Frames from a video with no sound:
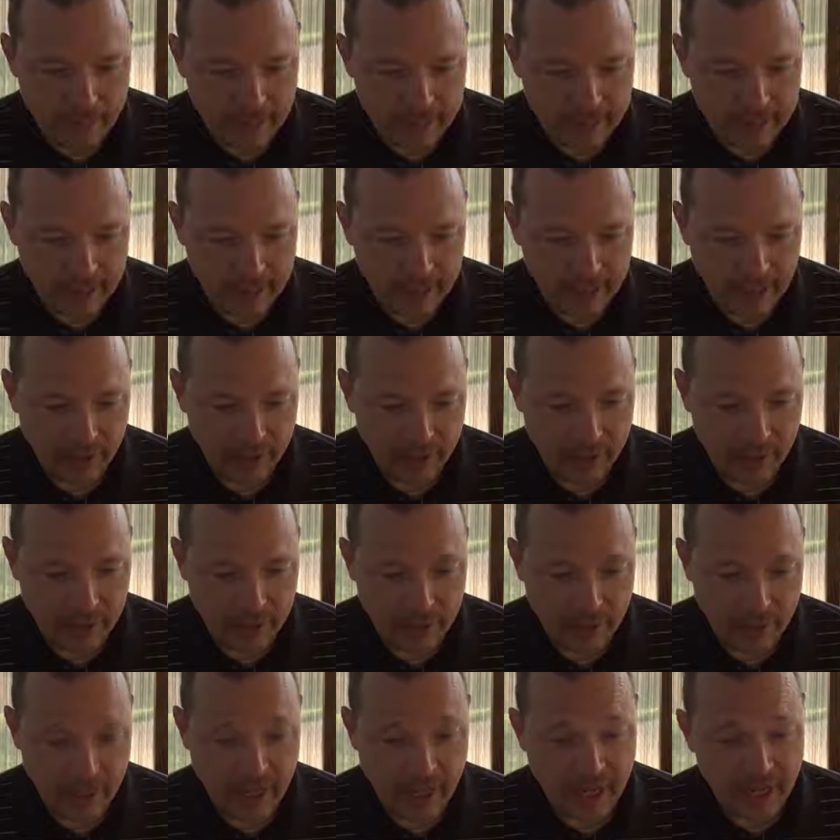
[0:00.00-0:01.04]
busy if I
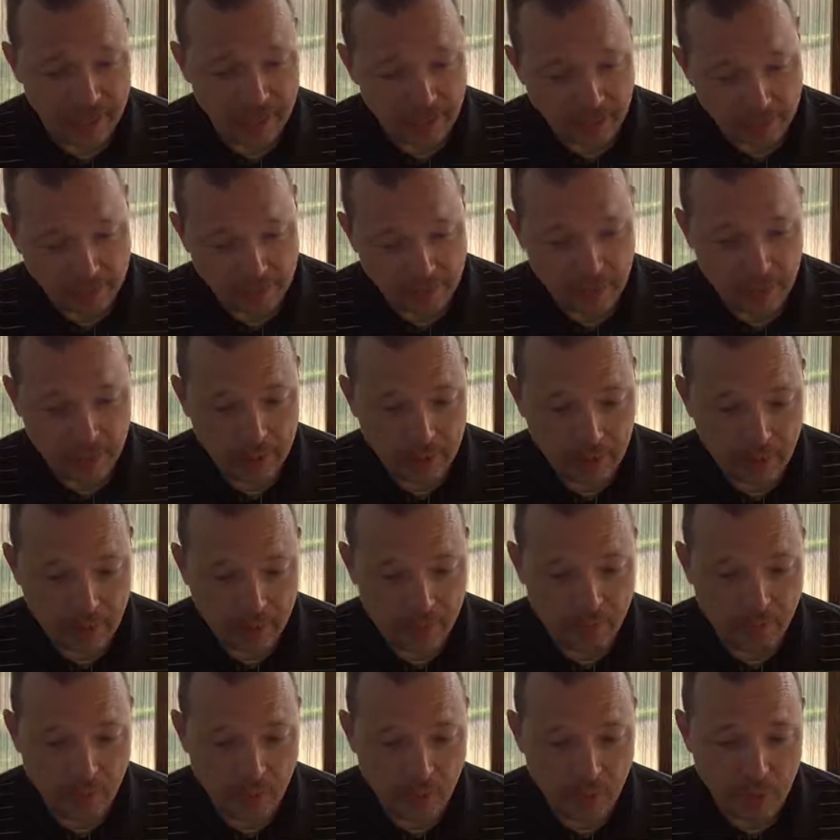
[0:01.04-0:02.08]
don't answer. I was
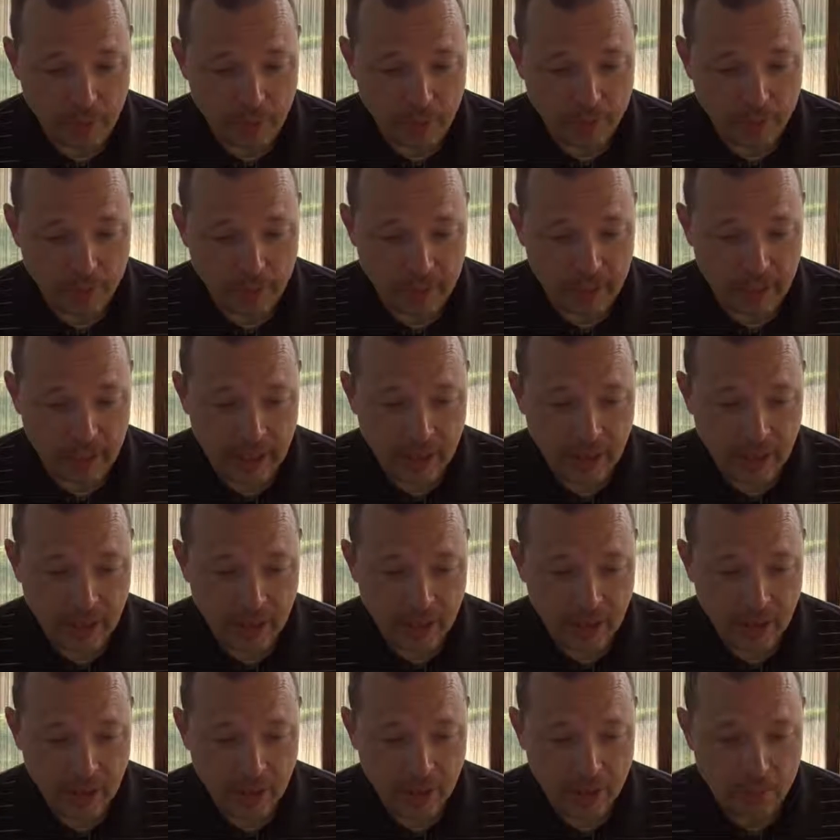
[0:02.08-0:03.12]
good. Was spending
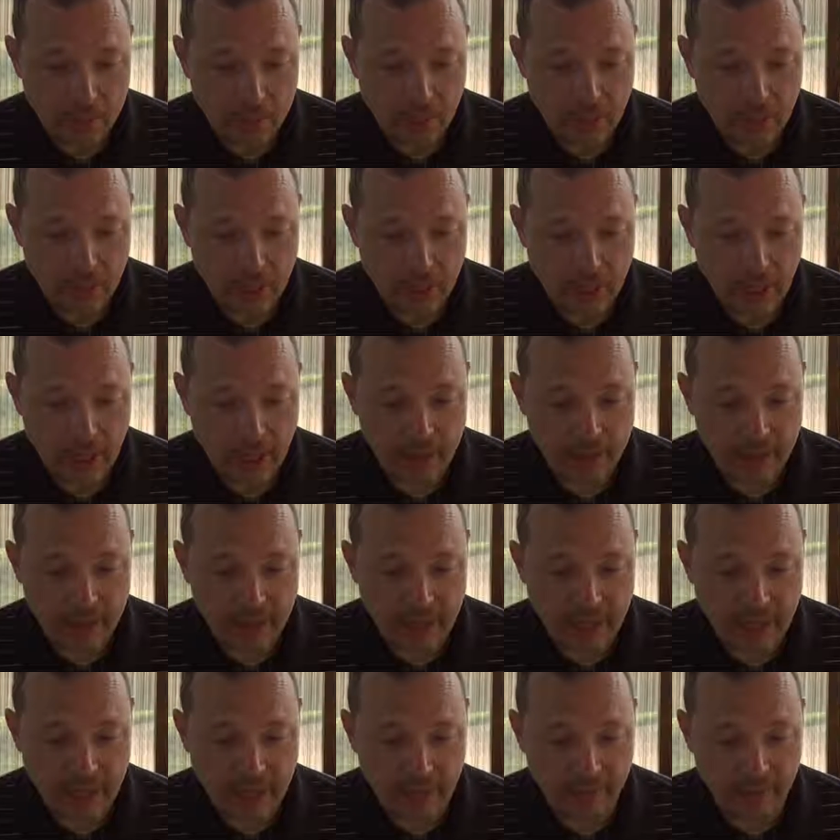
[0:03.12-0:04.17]
too much time
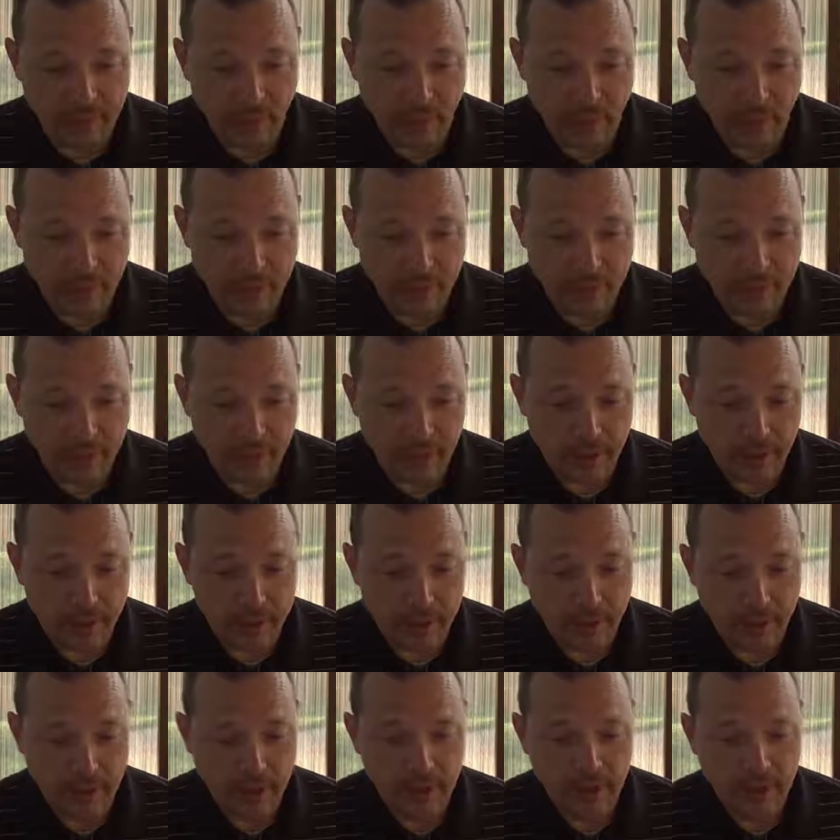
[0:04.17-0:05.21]
scanning
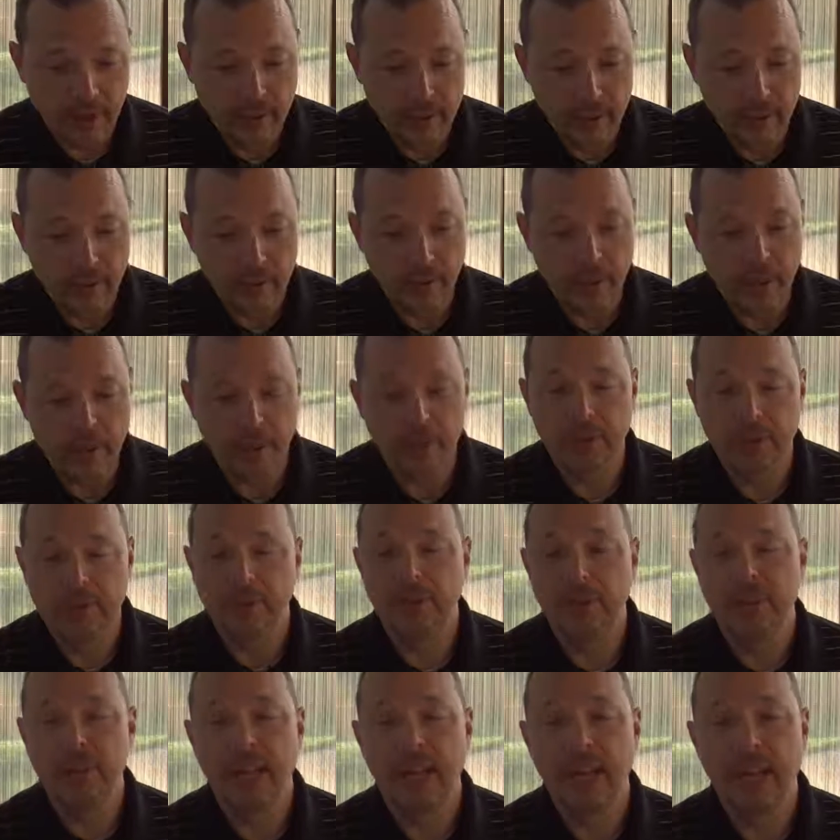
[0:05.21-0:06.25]
voicemails that were
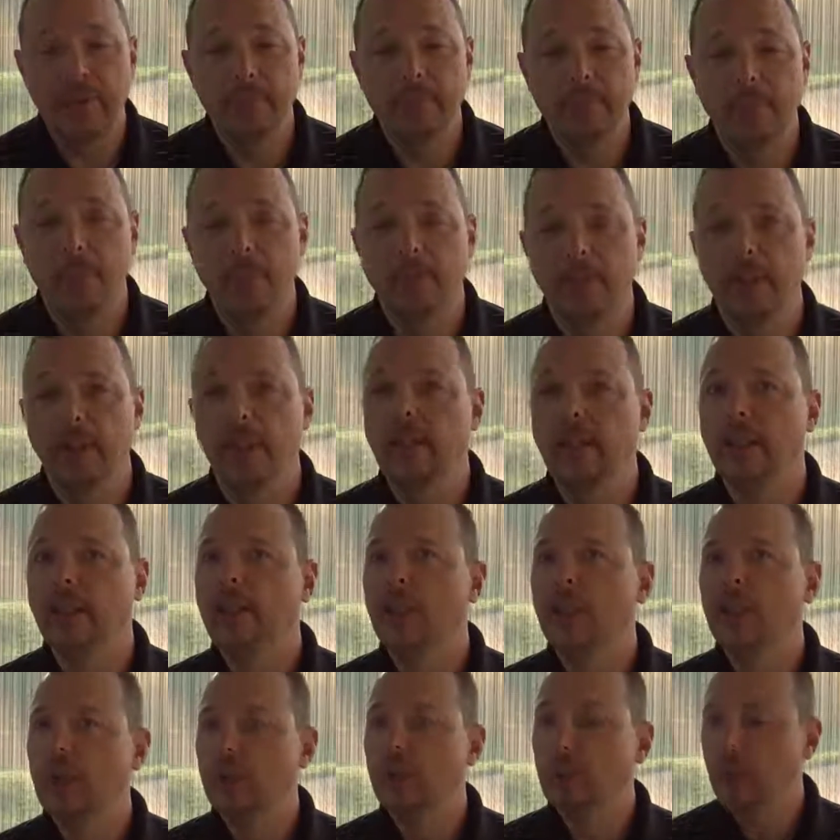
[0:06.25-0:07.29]
useless. Yeah, absolutely.
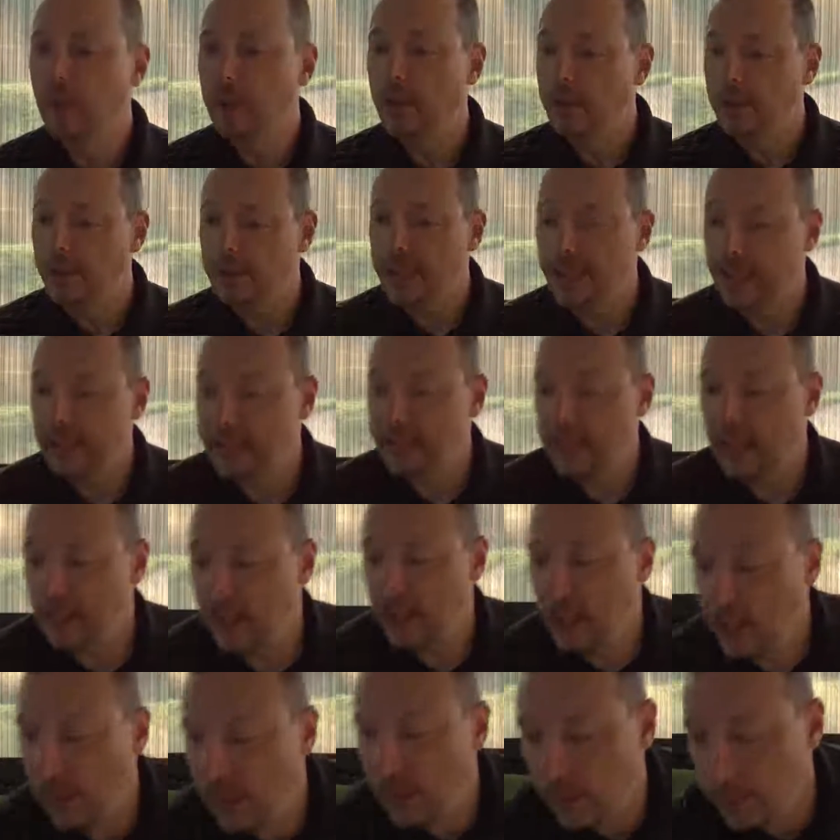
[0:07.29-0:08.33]
One of the things I
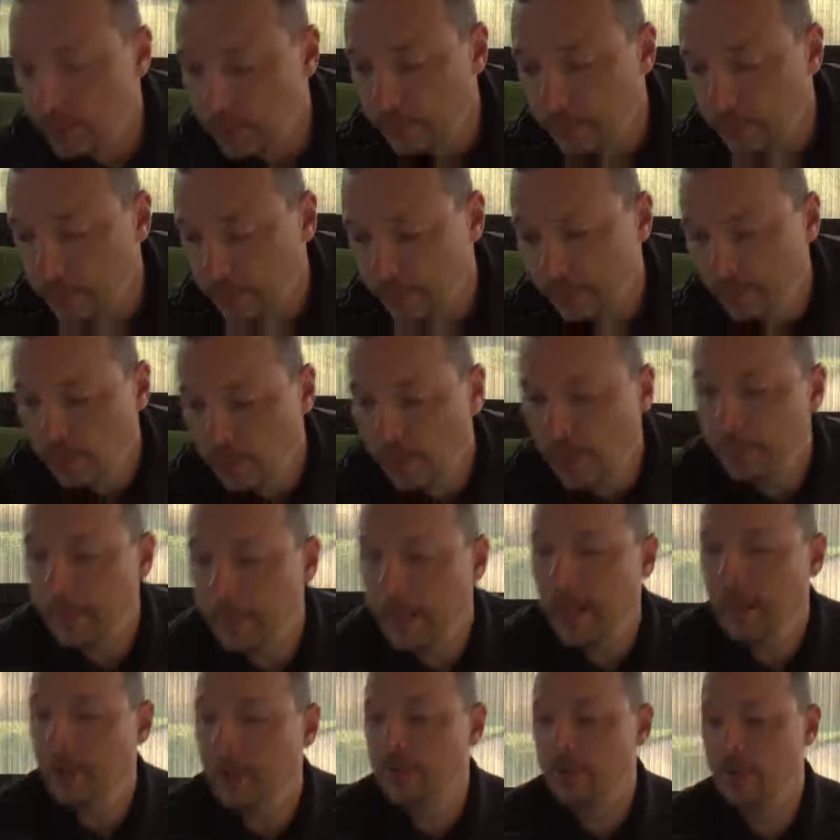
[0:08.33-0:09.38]
love
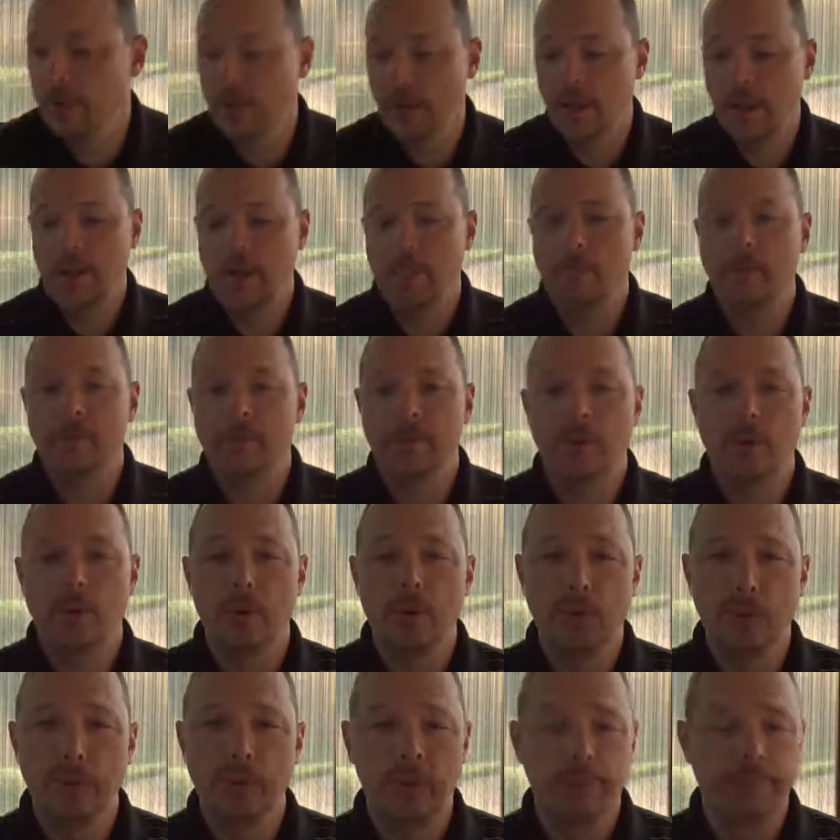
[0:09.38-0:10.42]
about uh, my
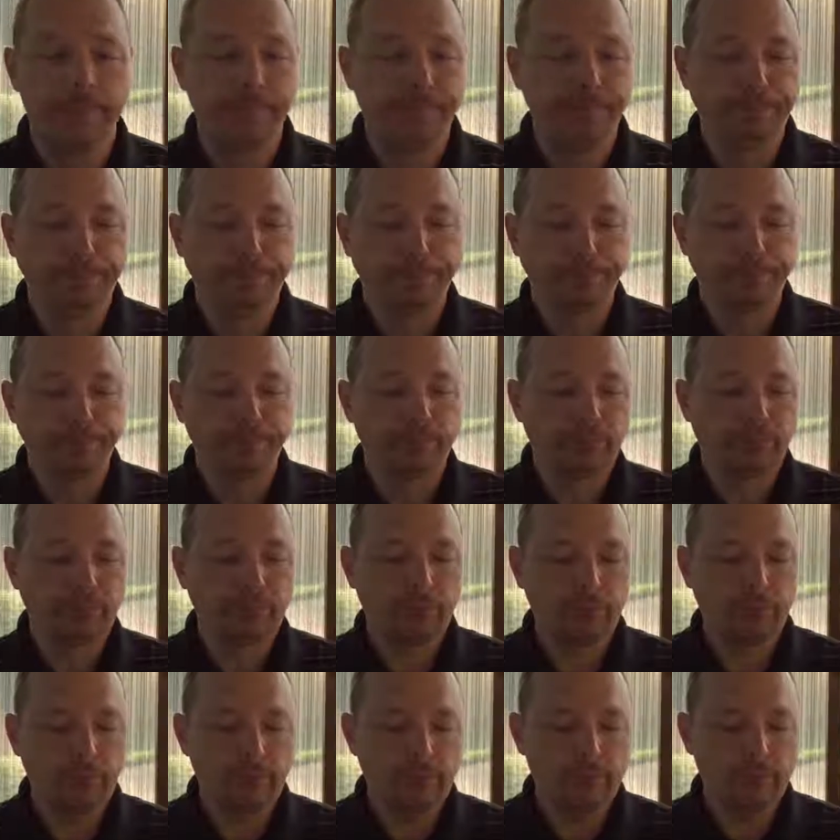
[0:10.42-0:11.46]
voicemail.
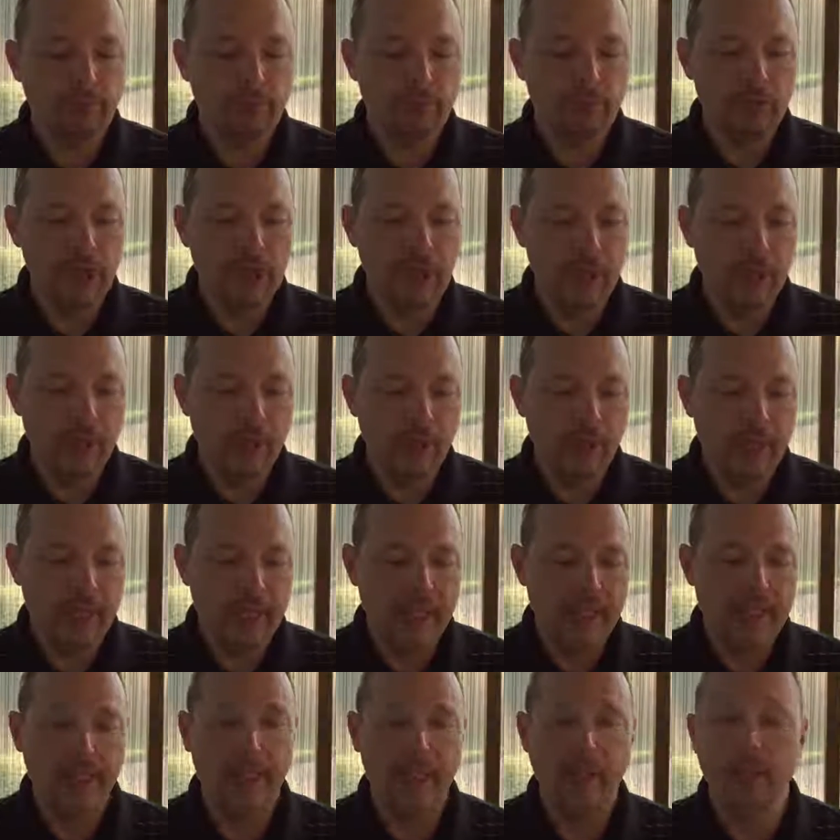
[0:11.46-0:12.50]
So I'll go ahead